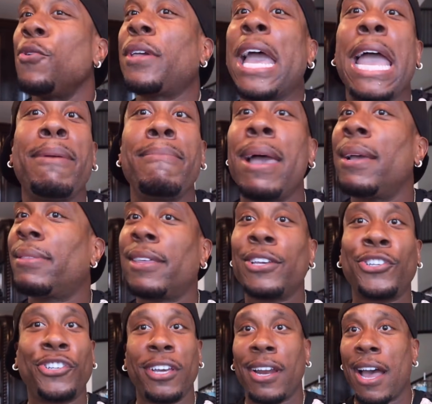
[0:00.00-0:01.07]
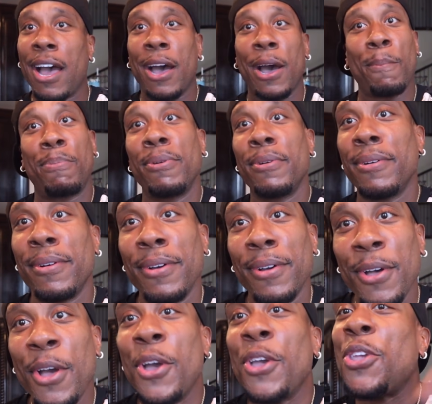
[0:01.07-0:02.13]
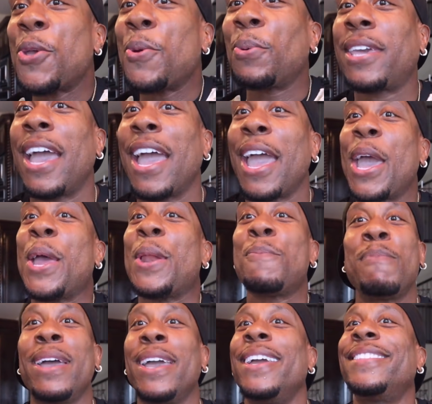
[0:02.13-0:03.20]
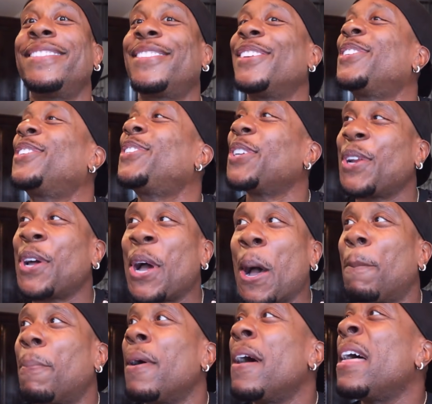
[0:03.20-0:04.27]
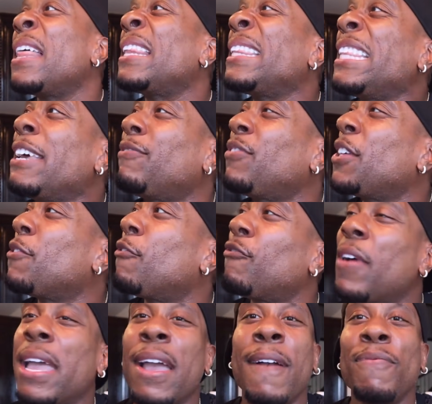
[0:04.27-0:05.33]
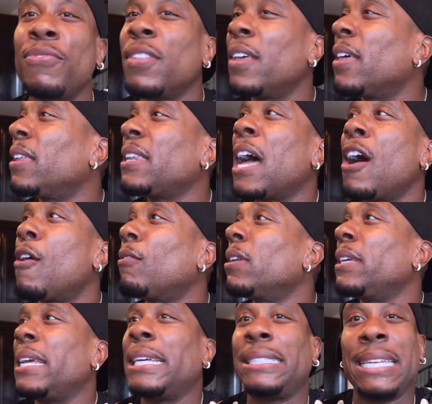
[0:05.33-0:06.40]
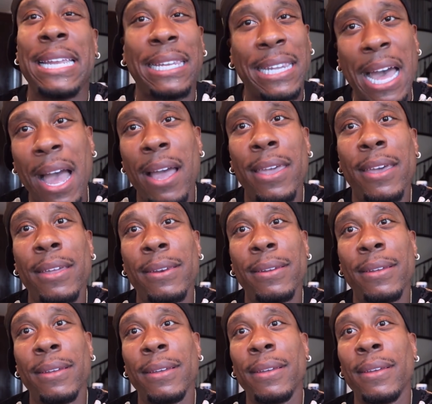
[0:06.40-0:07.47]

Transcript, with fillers: You can't make this shit up. You can't make this shit up. Lifting fake. Not only is he lying,